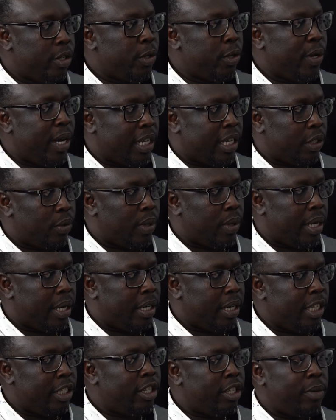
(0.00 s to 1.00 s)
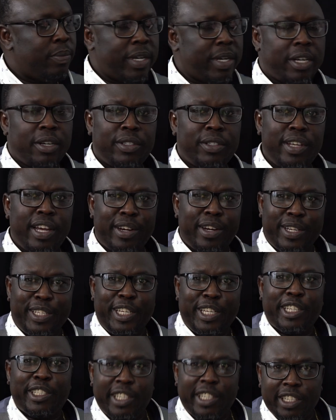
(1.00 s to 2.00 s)
do as well. It's not because they are
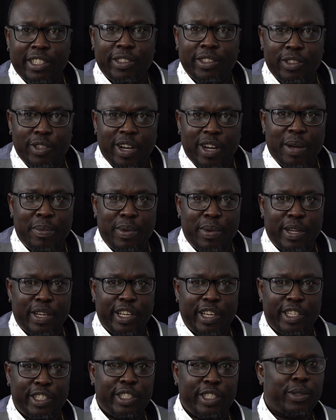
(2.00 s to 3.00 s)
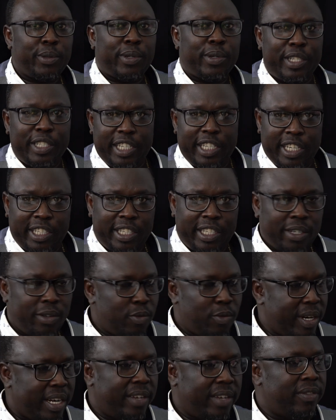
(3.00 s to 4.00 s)
rejecting your application or rejecting
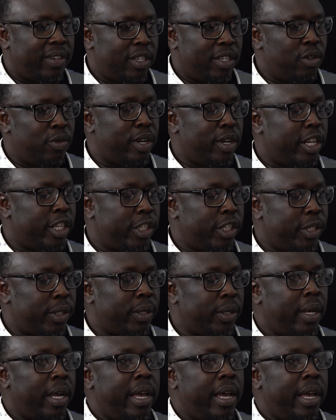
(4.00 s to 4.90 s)
whatever you want to do.